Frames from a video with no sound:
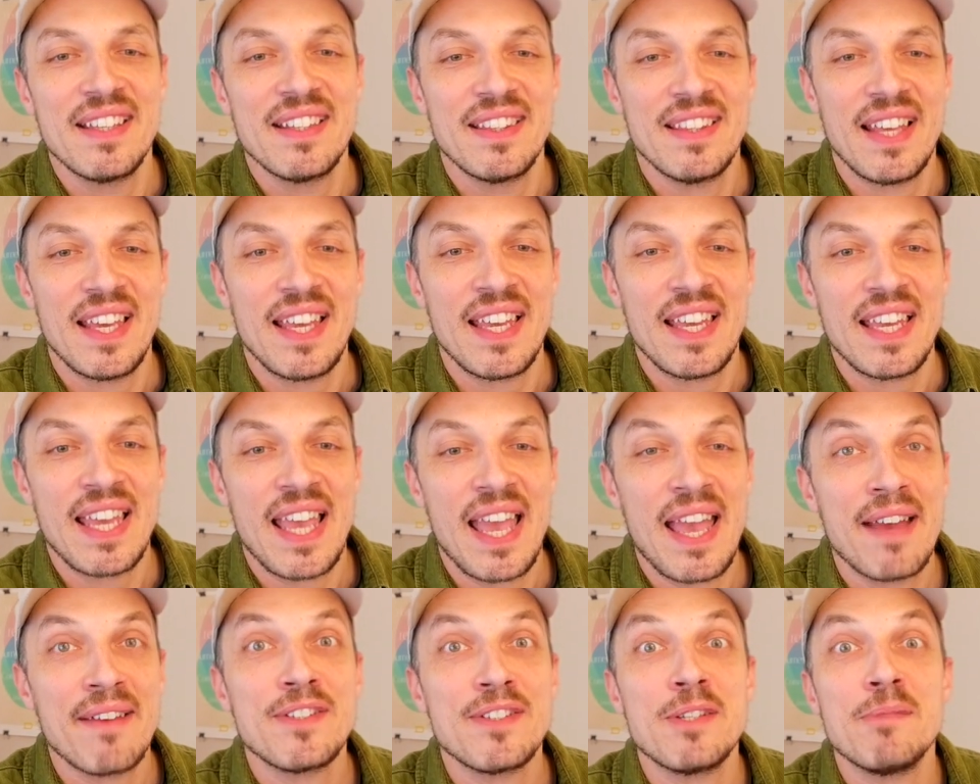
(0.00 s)
They
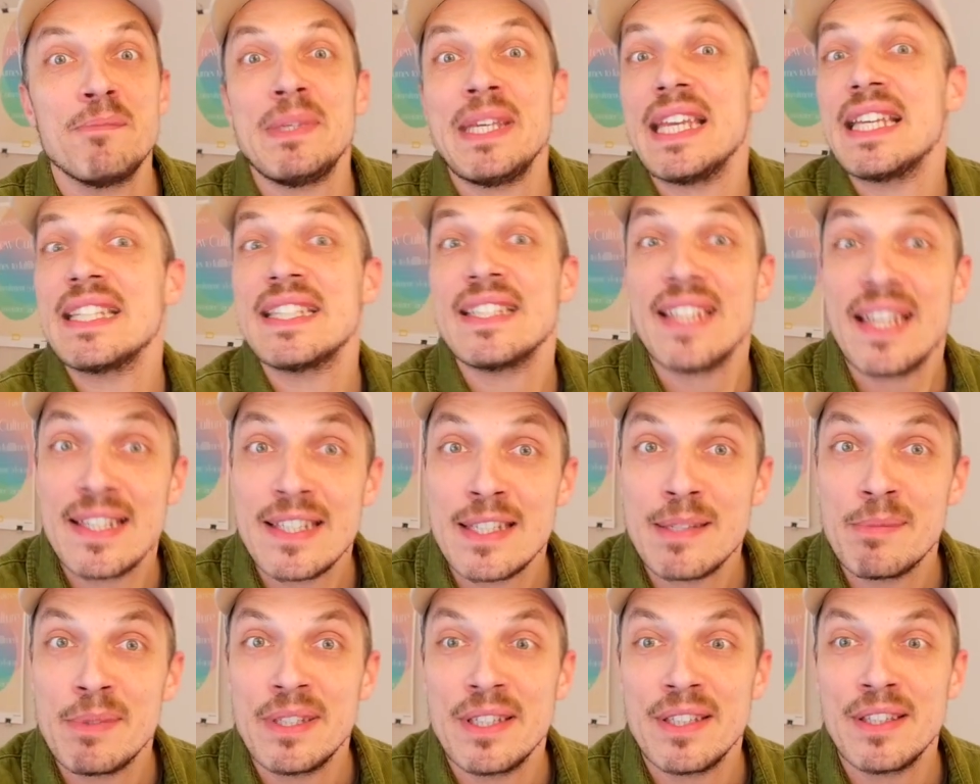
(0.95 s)
have to be
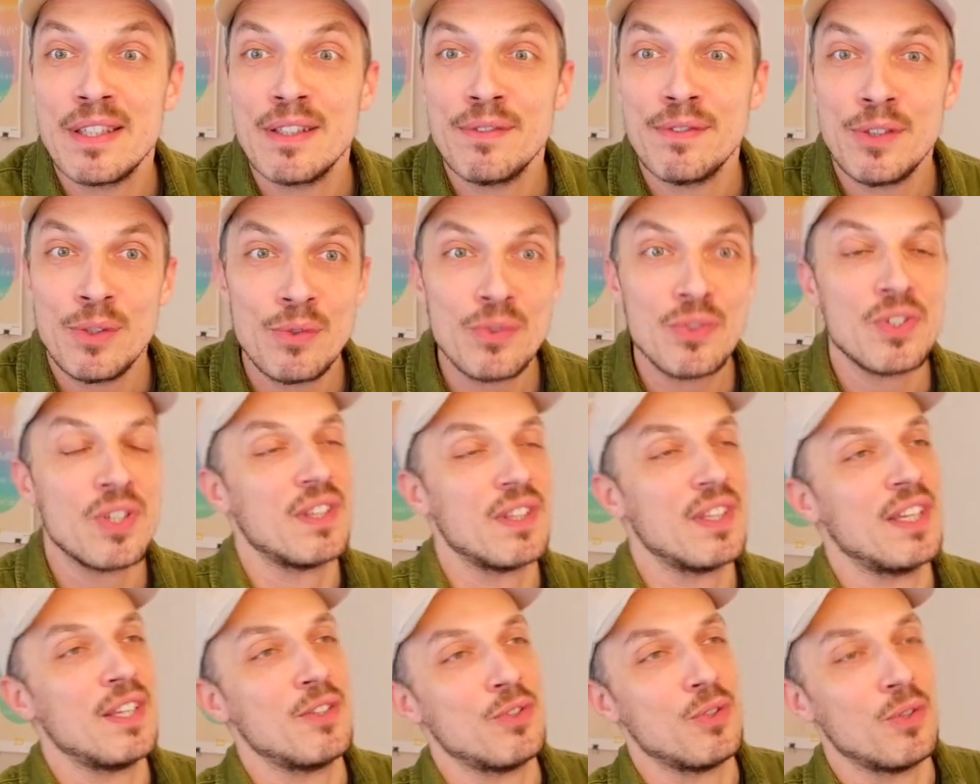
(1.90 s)
extensible in the future.
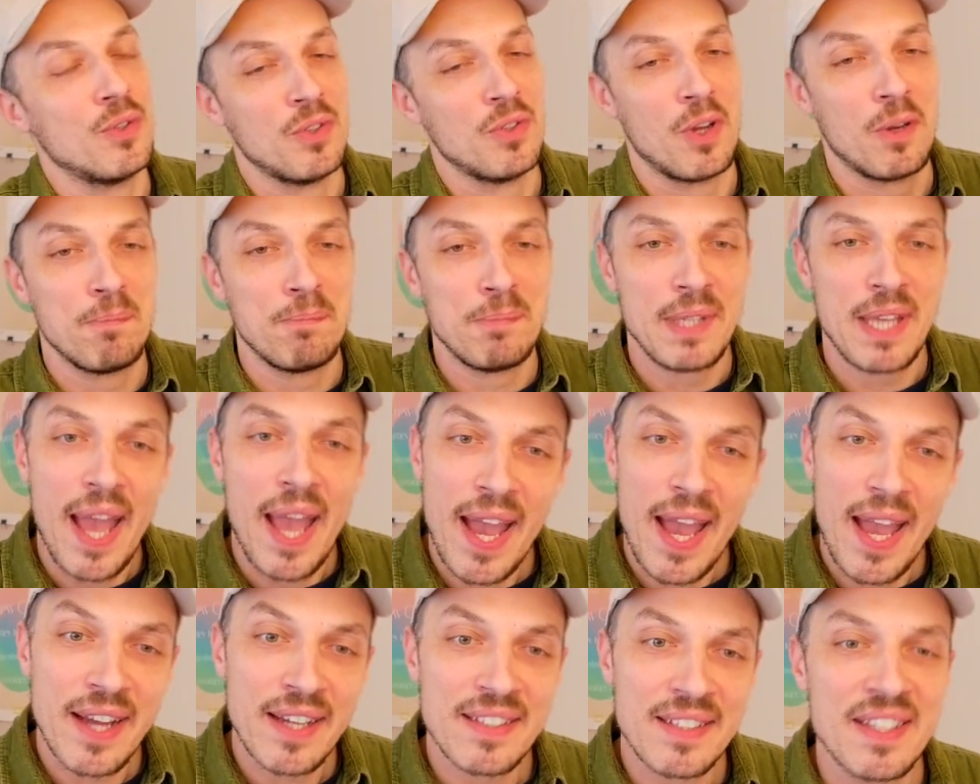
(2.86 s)
They should not be
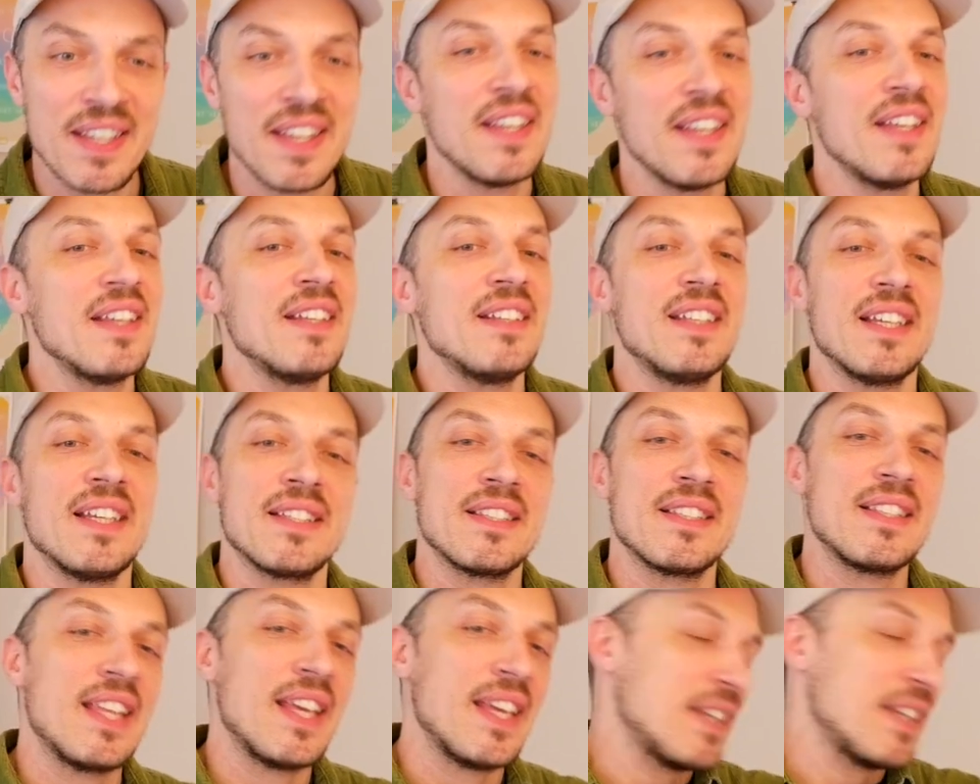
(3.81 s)
hacked. There's
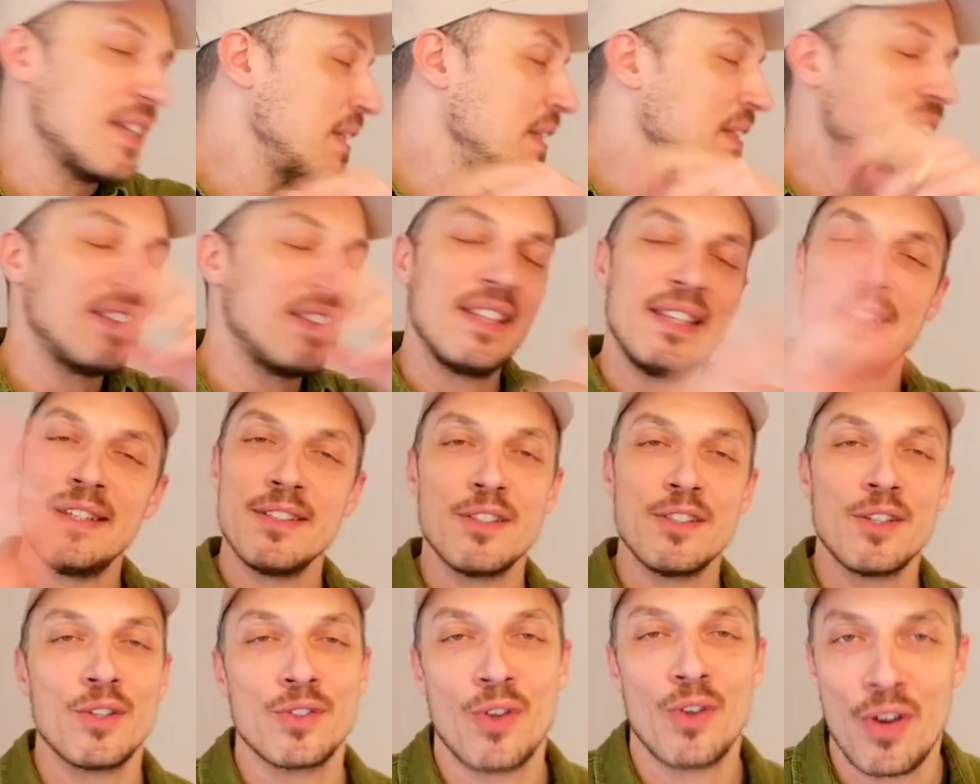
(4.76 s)
the list
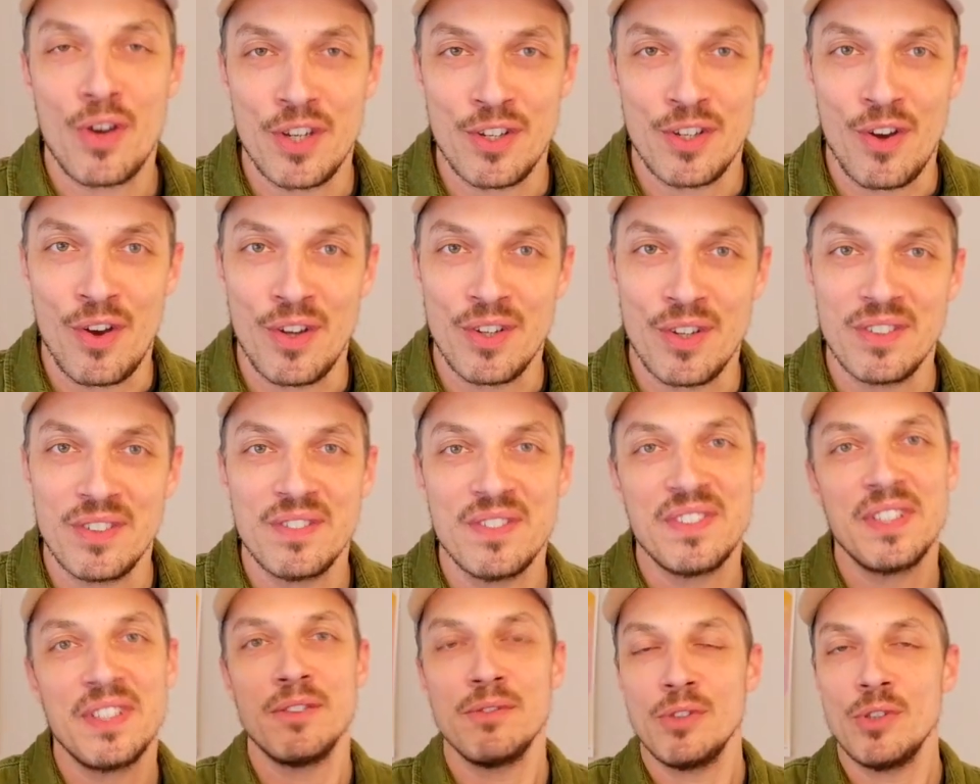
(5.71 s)
goes on and on.
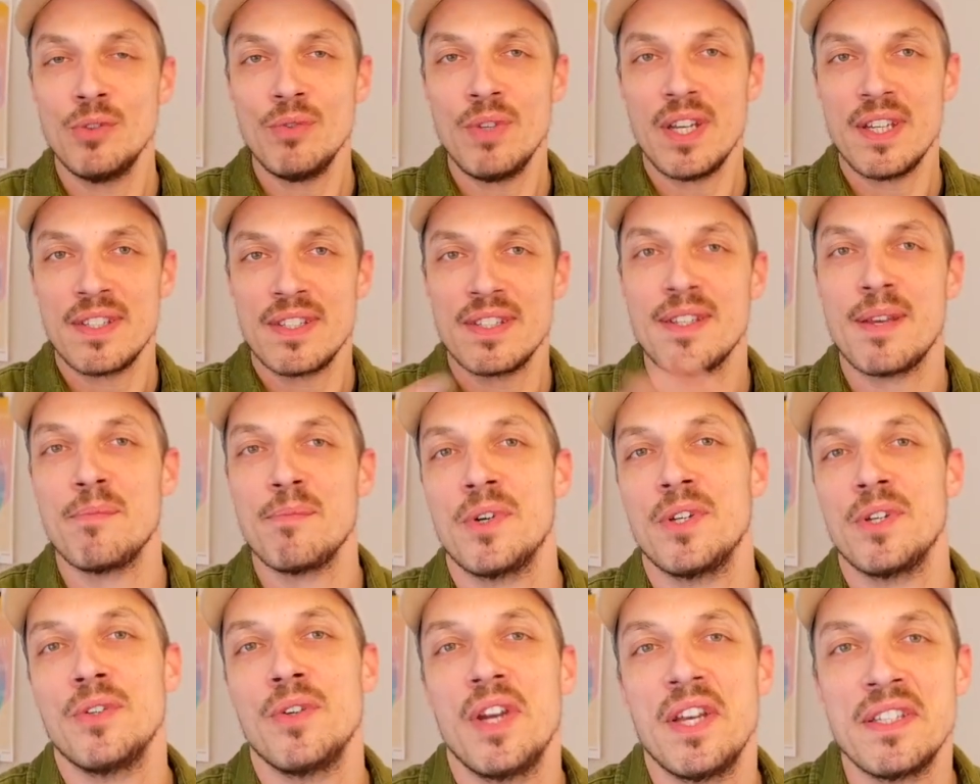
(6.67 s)
You, as
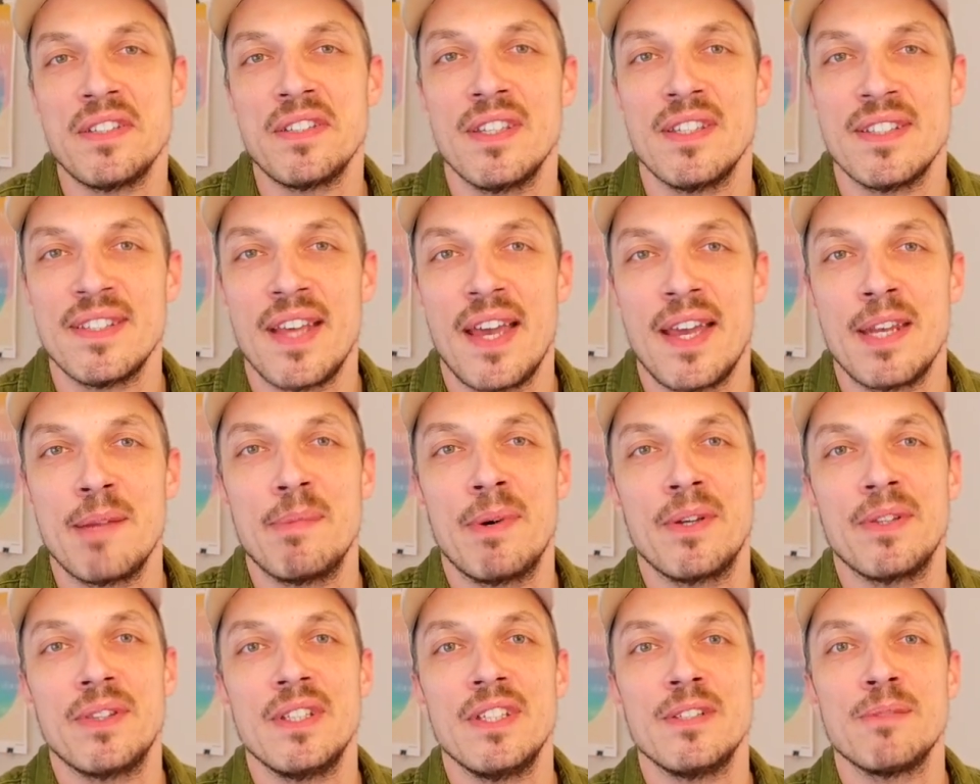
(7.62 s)
someone who has to decide
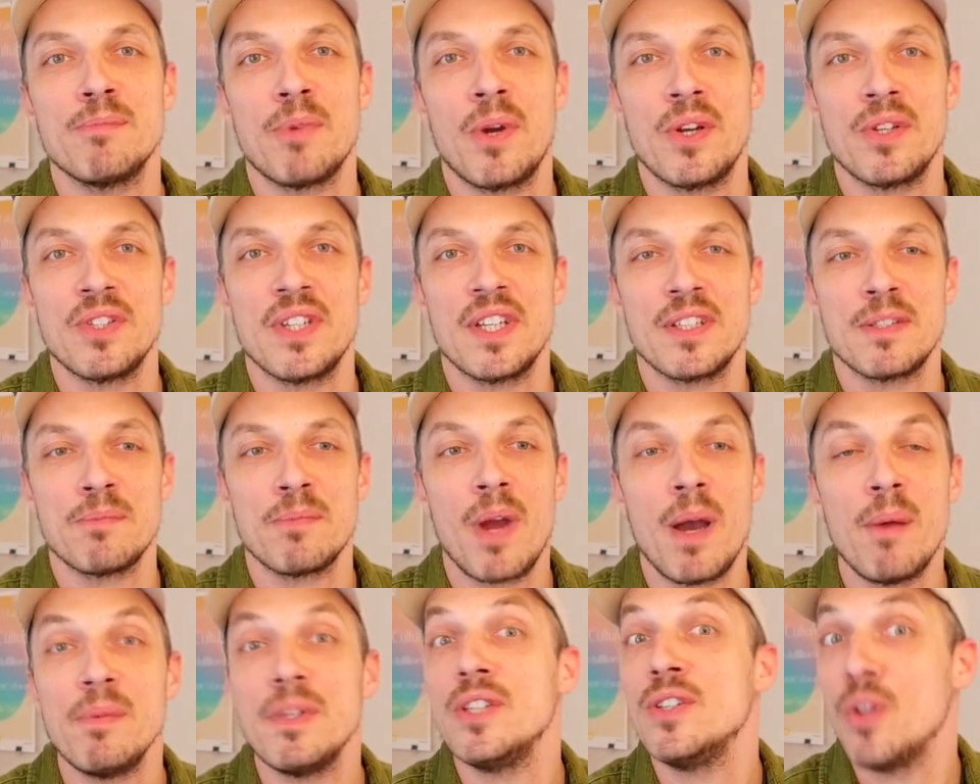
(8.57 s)
about these projects,
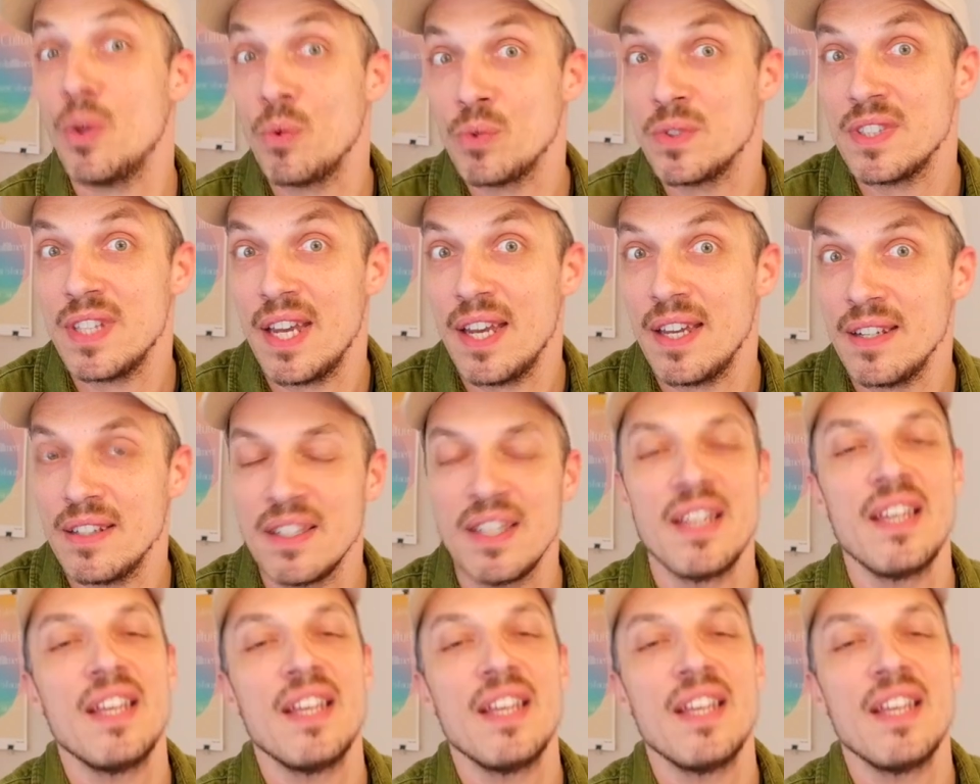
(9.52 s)
probably knows that.